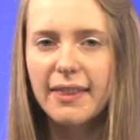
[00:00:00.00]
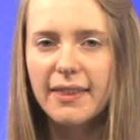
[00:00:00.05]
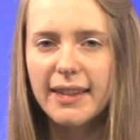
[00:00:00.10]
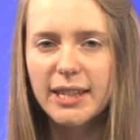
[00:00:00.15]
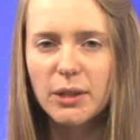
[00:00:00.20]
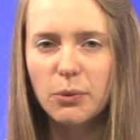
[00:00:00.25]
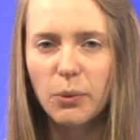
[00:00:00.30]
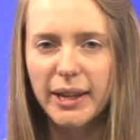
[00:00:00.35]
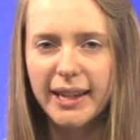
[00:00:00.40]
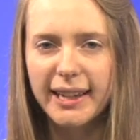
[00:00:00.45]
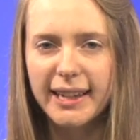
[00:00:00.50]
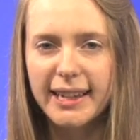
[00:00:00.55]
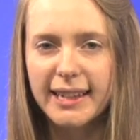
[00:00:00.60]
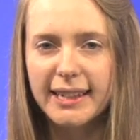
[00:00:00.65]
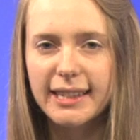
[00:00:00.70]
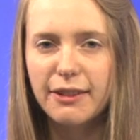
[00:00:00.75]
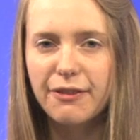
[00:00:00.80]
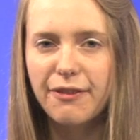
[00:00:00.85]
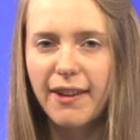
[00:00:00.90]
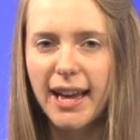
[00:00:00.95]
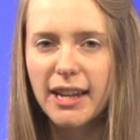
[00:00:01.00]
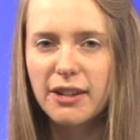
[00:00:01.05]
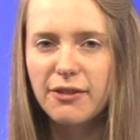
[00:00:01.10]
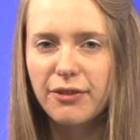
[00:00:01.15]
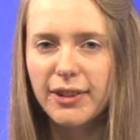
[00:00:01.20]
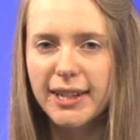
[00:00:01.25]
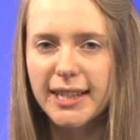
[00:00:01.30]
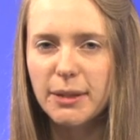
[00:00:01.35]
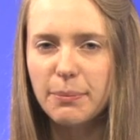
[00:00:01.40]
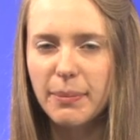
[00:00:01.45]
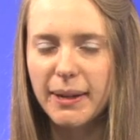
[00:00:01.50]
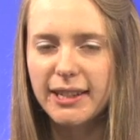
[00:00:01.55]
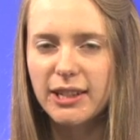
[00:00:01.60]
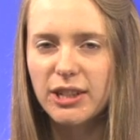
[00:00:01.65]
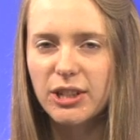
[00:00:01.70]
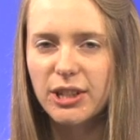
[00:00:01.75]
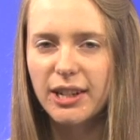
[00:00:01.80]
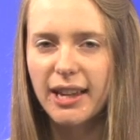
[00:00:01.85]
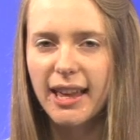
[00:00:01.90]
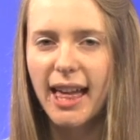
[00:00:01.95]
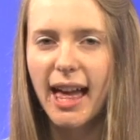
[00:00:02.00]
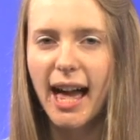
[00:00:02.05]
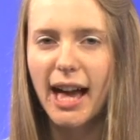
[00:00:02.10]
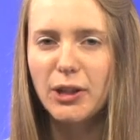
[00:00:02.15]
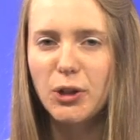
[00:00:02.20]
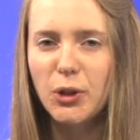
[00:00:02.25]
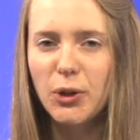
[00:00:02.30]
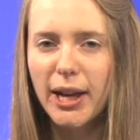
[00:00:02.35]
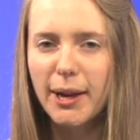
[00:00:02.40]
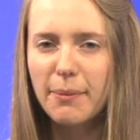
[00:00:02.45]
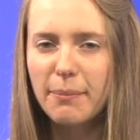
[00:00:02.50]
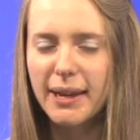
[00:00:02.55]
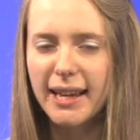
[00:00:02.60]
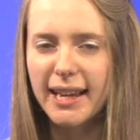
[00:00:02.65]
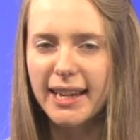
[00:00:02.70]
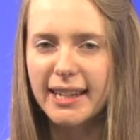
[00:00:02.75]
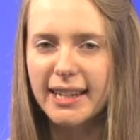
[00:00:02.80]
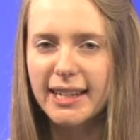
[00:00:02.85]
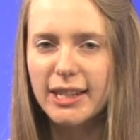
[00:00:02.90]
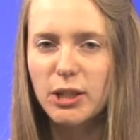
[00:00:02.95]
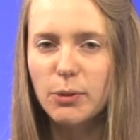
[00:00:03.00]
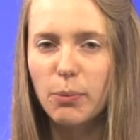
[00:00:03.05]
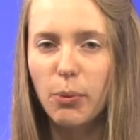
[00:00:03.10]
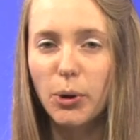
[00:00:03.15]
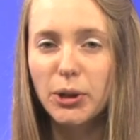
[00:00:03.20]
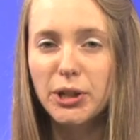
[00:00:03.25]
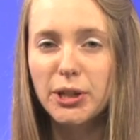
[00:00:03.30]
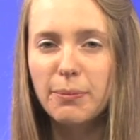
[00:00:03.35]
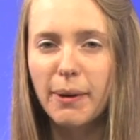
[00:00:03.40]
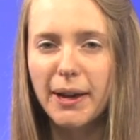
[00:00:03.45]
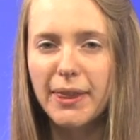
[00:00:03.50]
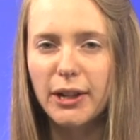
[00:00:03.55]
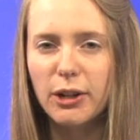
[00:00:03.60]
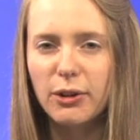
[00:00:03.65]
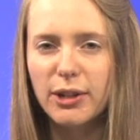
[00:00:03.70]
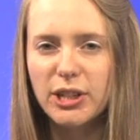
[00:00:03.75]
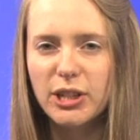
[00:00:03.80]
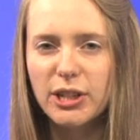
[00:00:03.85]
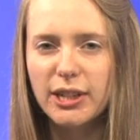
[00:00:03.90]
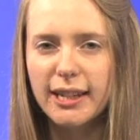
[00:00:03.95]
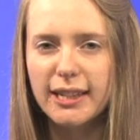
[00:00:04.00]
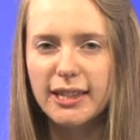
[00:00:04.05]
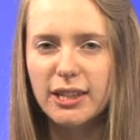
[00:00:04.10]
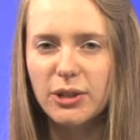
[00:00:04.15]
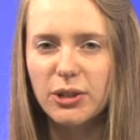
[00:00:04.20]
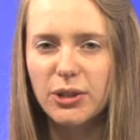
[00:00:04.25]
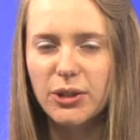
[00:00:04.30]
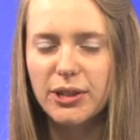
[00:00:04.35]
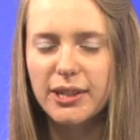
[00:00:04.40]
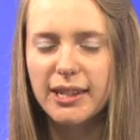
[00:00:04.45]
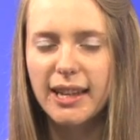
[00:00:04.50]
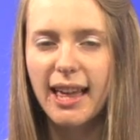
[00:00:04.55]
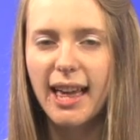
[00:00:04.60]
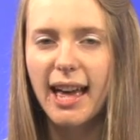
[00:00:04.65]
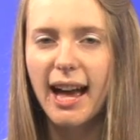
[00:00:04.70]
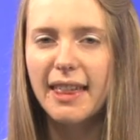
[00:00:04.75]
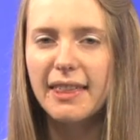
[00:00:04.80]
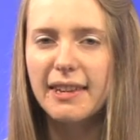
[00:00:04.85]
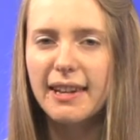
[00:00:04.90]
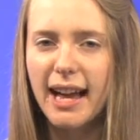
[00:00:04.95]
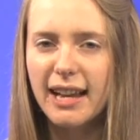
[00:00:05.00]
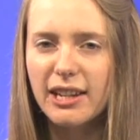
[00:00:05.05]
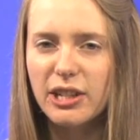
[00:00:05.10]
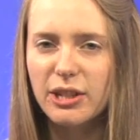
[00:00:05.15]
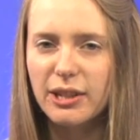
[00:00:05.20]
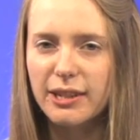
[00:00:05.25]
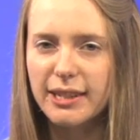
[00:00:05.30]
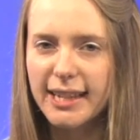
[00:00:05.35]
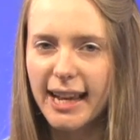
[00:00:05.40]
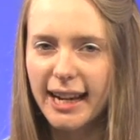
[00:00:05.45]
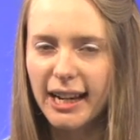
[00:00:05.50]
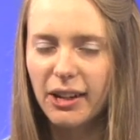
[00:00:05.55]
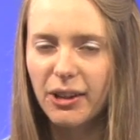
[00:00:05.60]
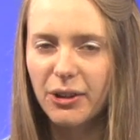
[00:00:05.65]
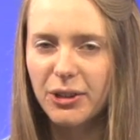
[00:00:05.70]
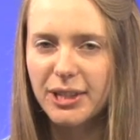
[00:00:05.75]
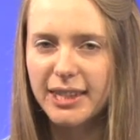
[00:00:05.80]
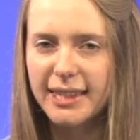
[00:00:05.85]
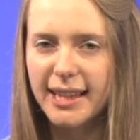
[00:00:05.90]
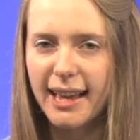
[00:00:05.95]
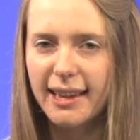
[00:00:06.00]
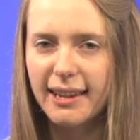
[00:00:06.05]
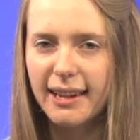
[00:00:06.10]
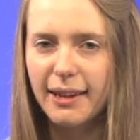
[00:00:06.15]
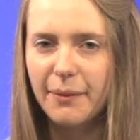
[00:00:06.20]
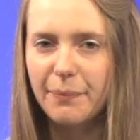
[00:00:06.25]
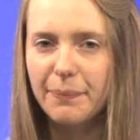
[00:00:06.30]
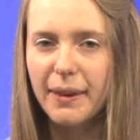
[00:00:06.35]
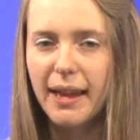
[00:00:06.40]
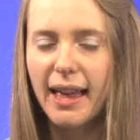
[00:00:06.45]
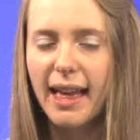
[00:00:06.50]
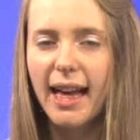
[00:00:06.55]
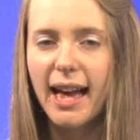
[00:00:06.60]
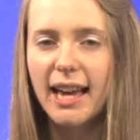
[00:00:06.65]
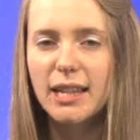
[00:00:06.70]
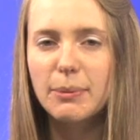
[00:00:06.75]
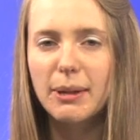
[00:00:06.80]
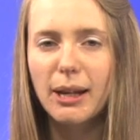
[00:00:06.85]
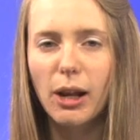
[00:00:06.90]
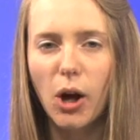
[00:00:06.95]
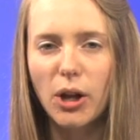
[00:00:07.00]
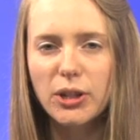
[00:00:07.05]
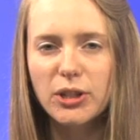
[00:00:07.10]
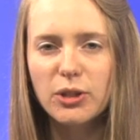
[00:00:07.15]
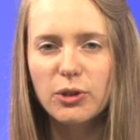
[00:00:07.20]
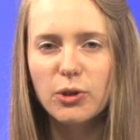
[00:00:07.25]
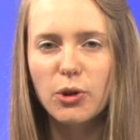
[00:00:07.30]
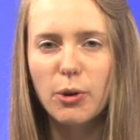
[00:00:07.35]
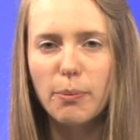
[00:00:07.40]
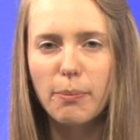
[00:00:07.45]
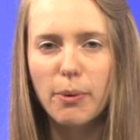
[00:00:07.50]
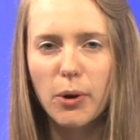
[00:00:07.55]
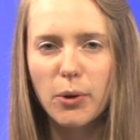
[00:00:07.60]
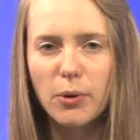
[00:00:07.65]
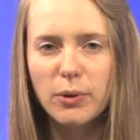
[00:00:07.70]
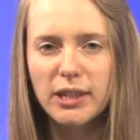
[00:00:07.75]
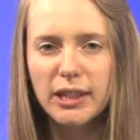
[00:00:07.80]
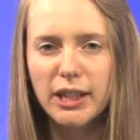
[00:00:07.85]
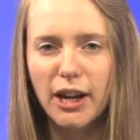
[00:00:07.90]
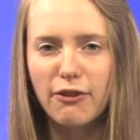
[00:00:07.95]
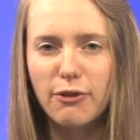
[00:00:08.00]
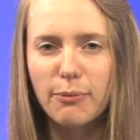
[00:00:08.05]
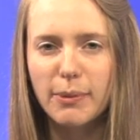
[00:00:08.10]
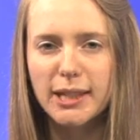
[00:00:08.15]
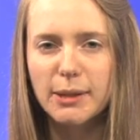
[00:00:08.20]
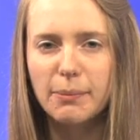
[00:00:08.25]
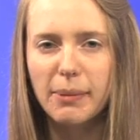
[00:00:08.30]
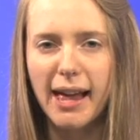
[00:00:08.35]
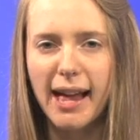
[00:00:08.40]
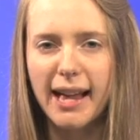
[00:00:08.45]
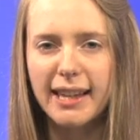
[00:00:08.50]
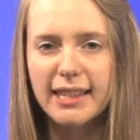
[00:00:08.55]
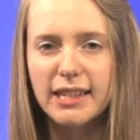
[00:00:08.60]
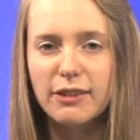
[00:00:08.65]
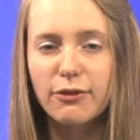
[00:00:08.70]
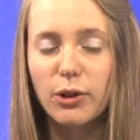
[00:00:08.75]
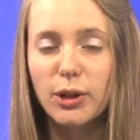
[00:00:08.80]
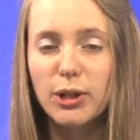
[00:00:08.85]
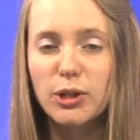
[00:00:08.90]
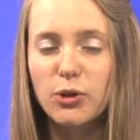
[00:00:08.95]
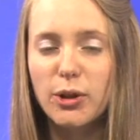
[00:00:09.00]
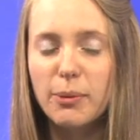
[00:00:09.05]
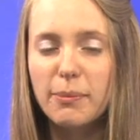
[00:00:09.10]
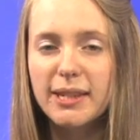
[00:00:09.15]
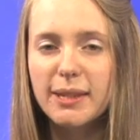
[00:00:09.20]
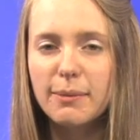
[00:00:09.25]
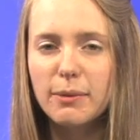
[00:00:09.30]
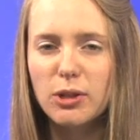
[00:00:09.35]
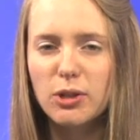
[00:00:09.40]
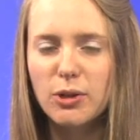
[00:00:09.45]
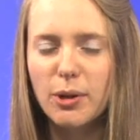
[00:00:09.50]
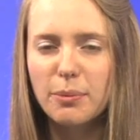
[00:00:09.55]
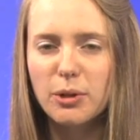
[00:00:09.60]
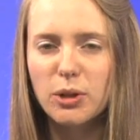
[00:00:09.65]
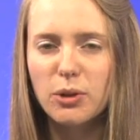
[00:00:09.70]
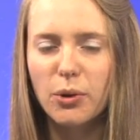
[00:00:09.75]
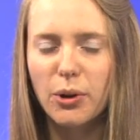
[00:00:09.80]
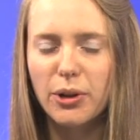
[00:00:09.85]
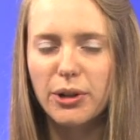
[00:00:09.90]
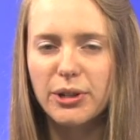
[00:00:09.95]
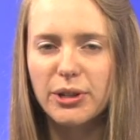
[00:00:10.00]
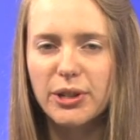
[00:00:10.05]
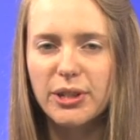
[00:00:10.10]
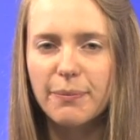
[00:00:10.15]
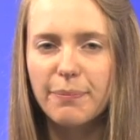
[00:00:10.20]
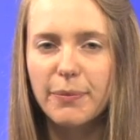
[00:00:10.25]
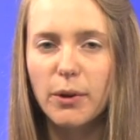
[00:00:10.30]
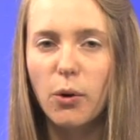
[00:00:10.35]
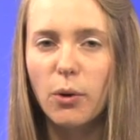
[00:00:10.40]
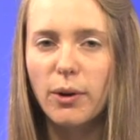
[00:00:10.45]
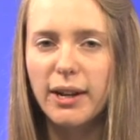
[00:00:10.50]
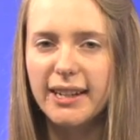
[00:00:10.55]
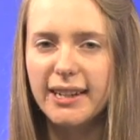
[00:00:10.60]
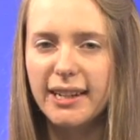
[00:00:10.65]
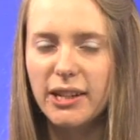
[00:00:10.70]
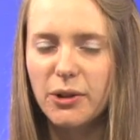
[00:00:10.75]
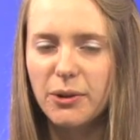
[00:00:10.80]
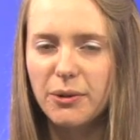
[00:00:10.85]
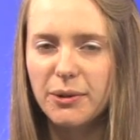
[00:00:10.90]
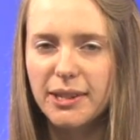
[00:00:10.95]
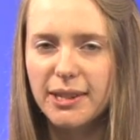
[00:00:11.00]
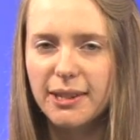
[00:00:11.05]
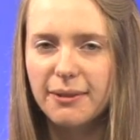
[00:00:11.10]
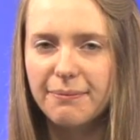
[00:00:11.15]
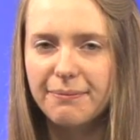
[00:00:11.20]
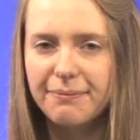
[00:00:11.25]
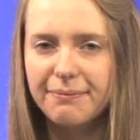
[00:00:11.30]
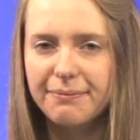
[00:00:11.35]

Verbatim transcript: This week, Defend Free Speech, a new campaign supported by the Christian Institute and the National Secular Society, has been launched to oppose the government's plans for extremism disruption orders, or EDOs.